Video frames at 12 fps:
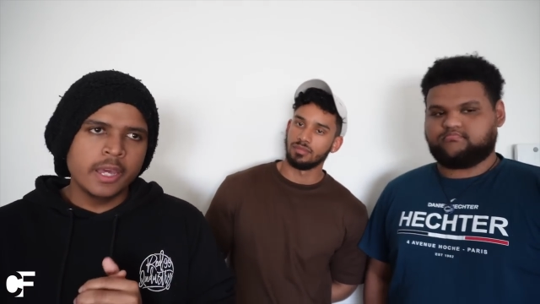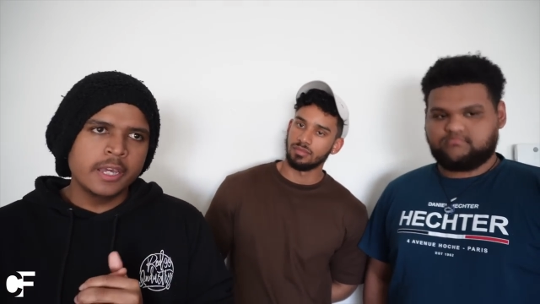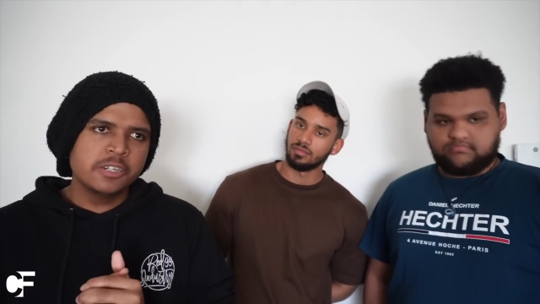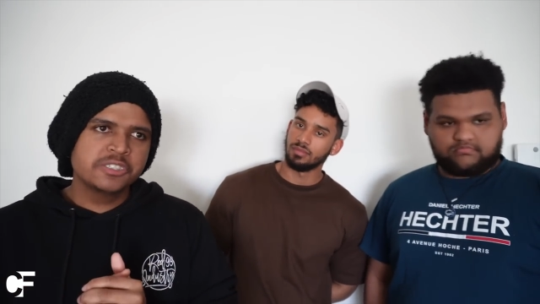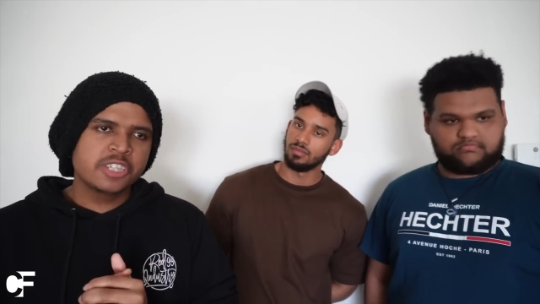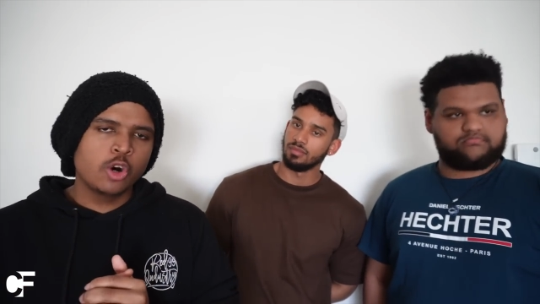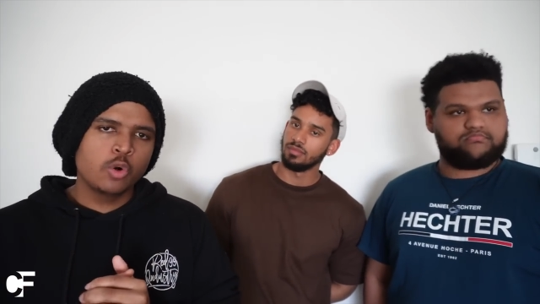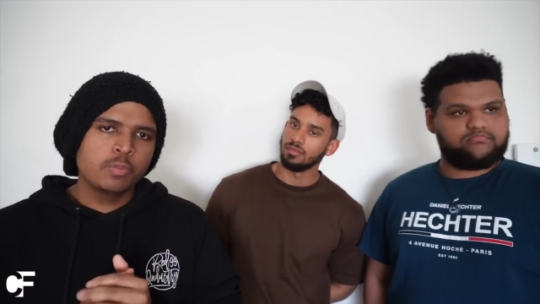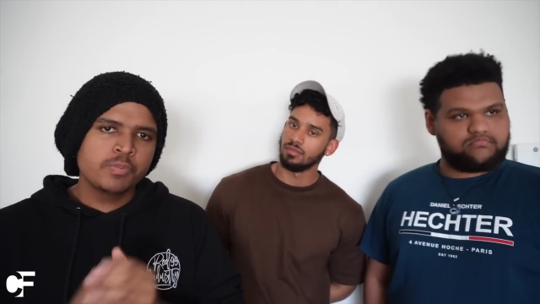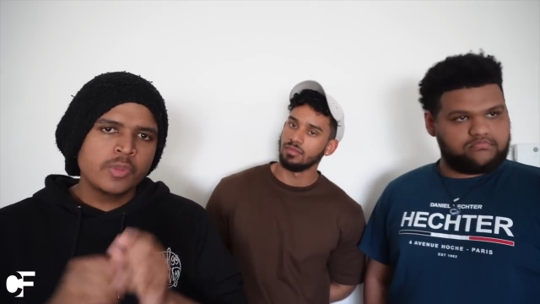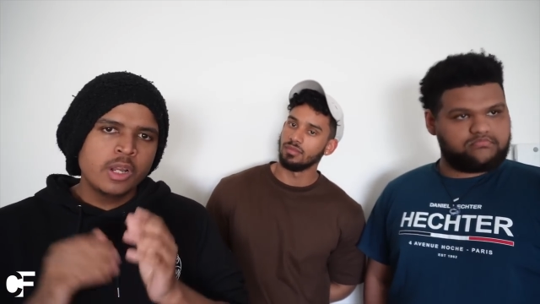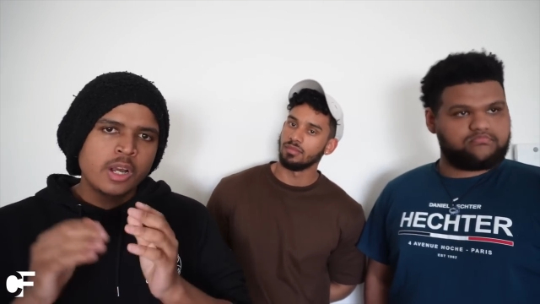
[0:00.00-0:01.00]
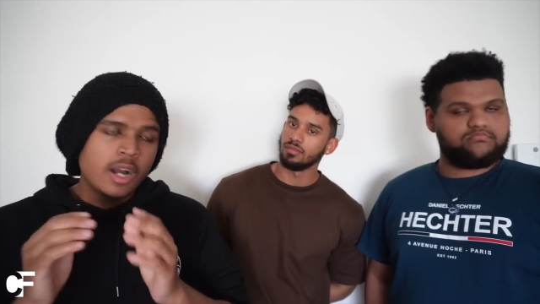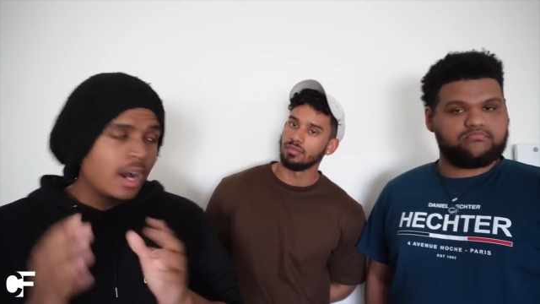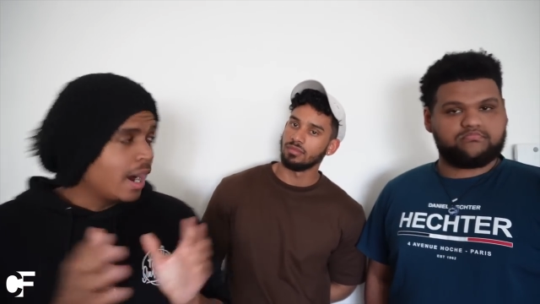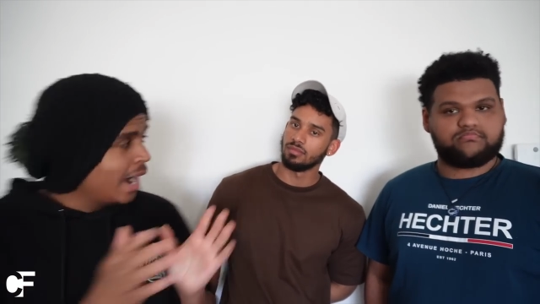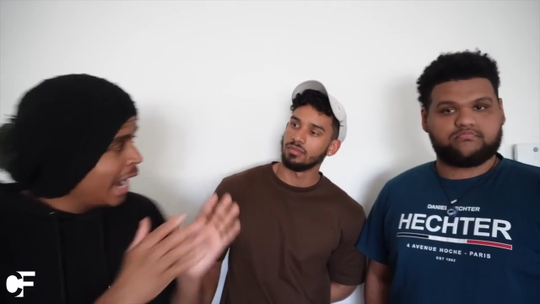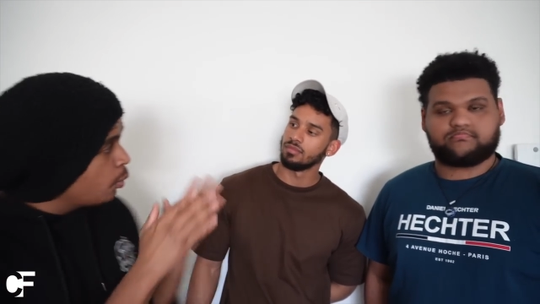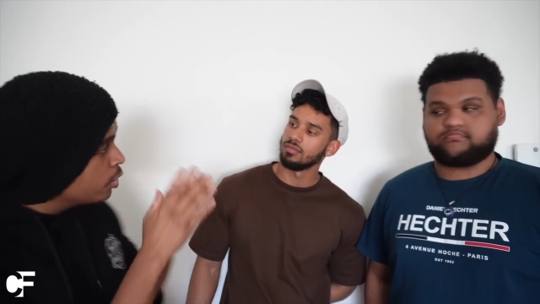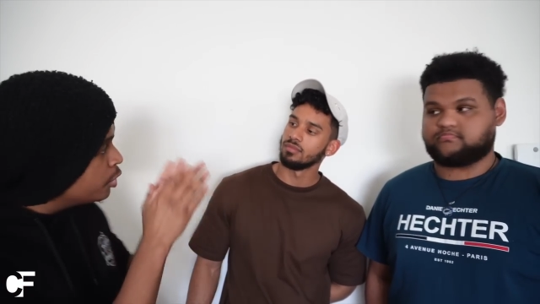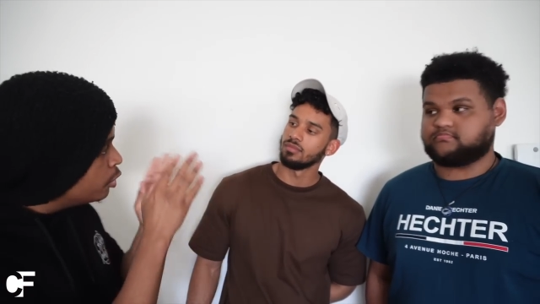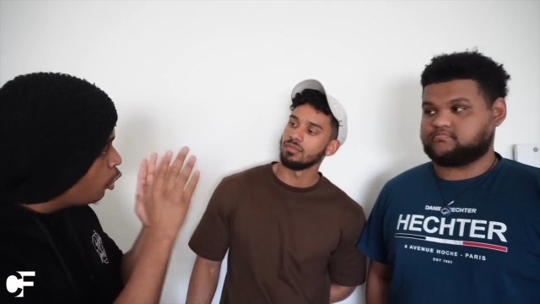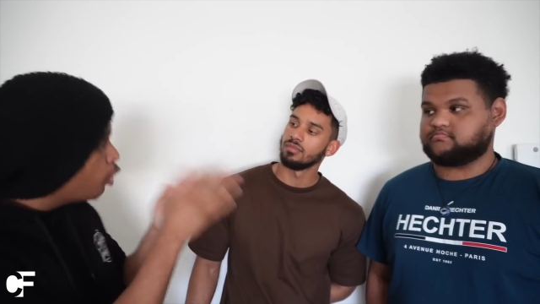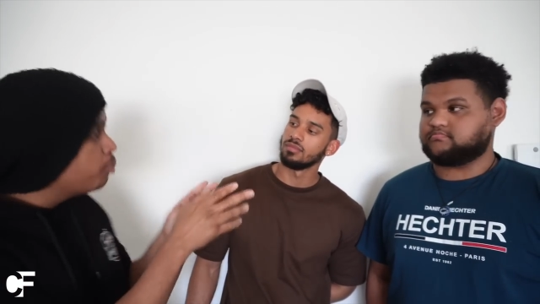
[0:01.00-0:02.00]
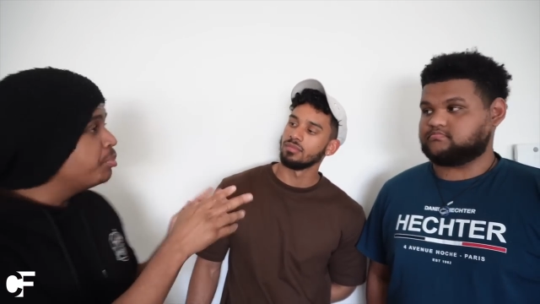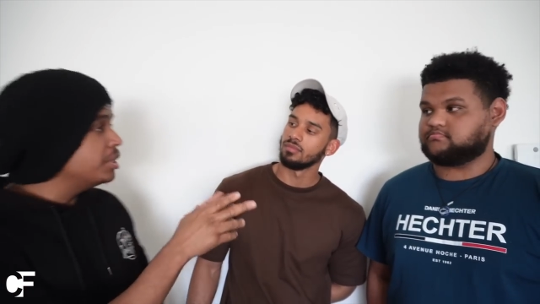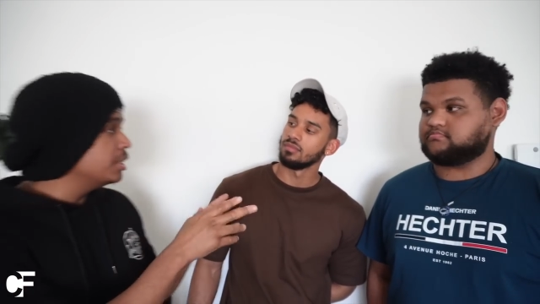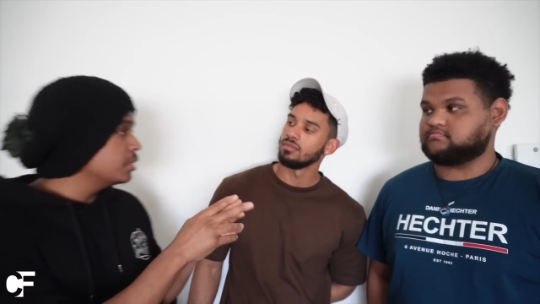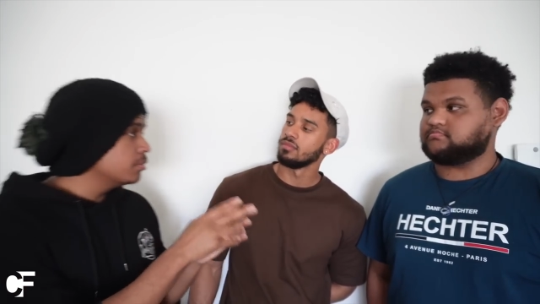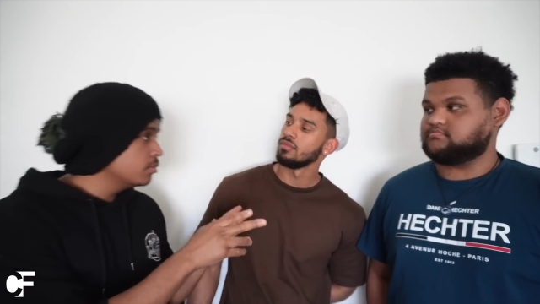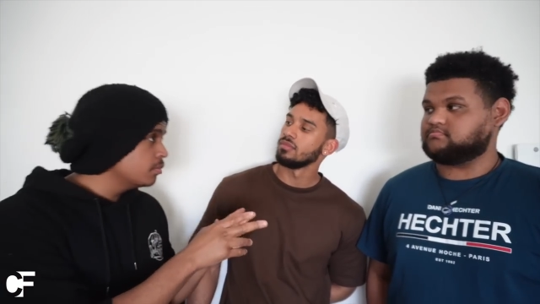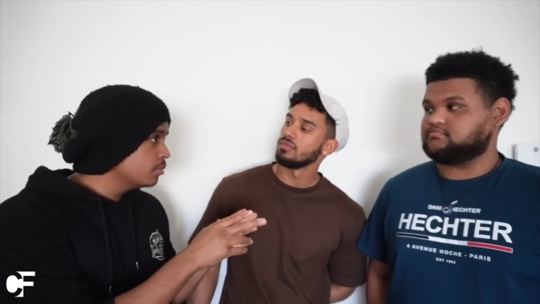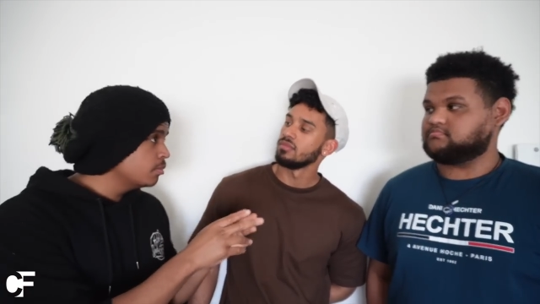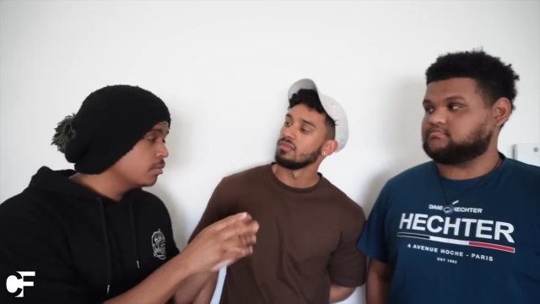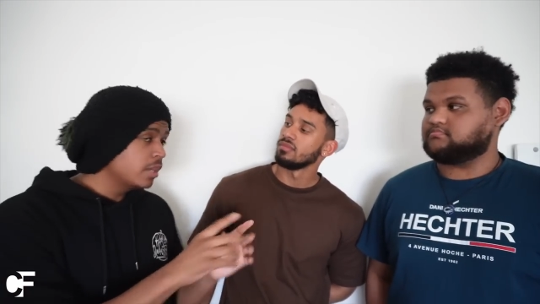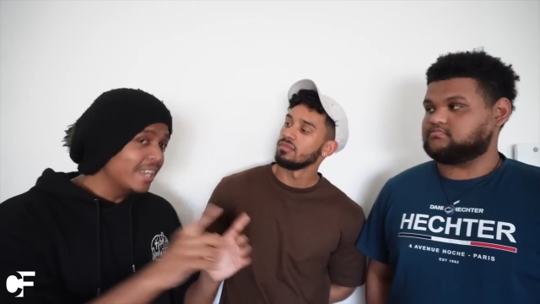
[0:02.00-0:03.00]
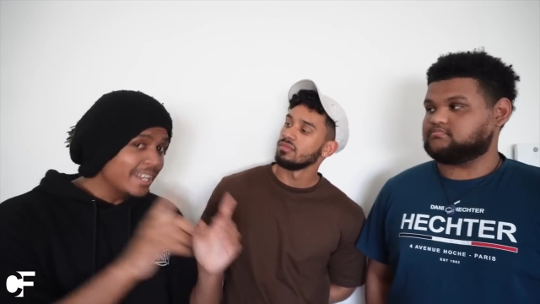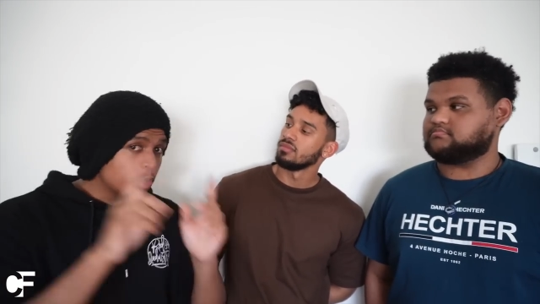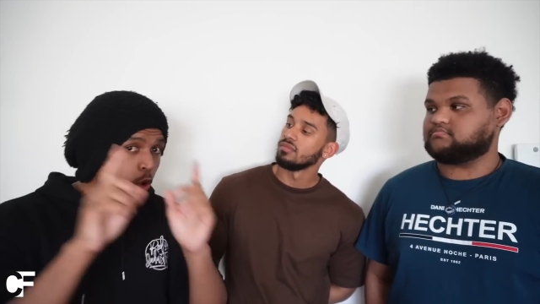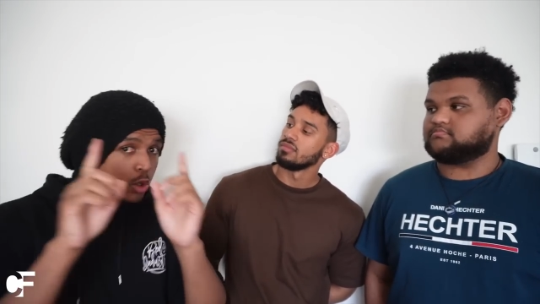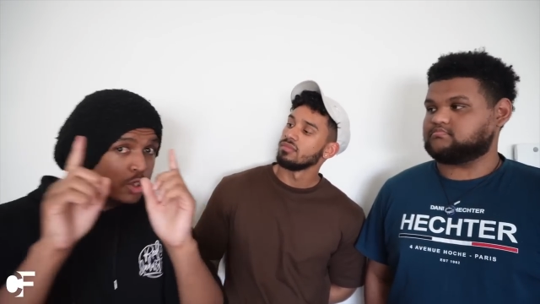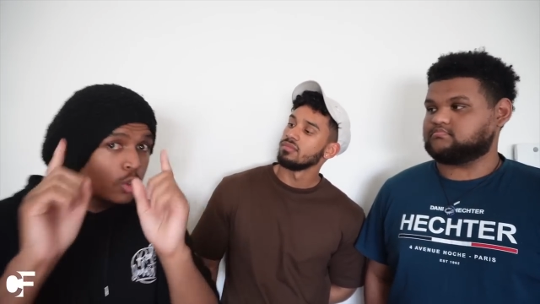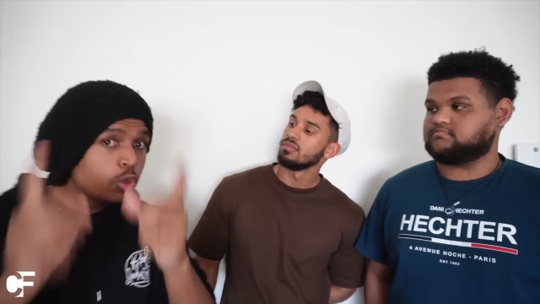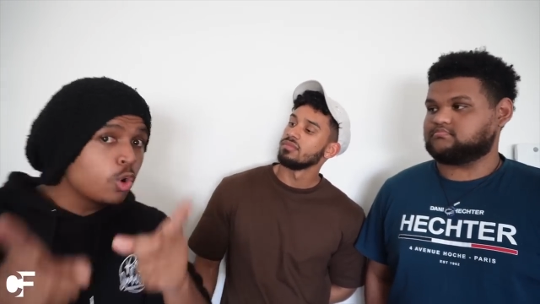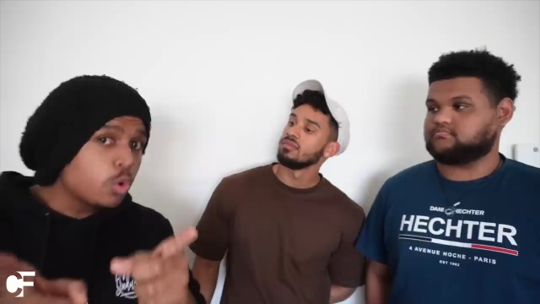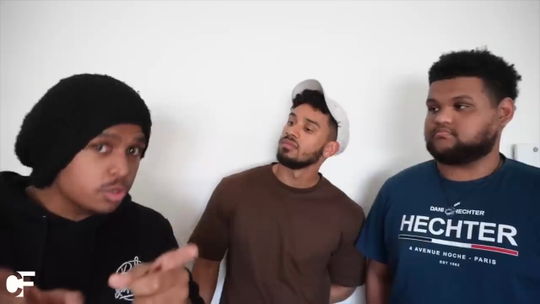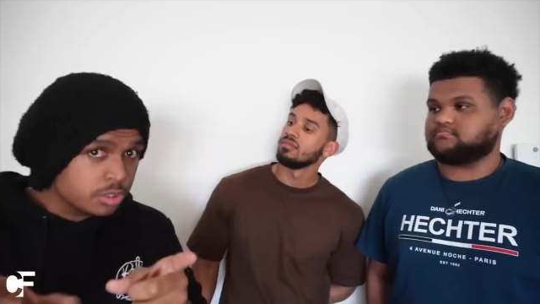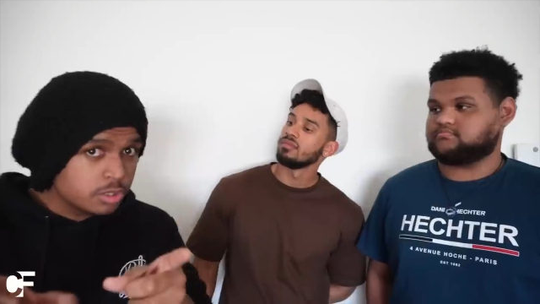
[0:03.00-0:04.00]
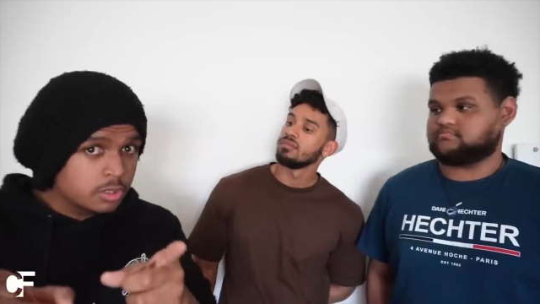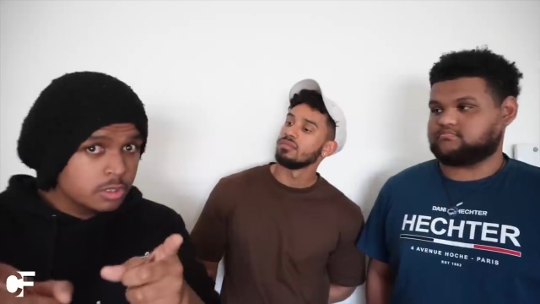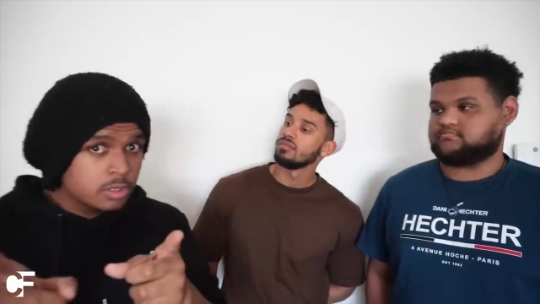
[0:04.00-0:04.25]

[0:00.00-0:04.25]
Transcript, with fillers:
Speaker 1: And so I want your opinion and also yours.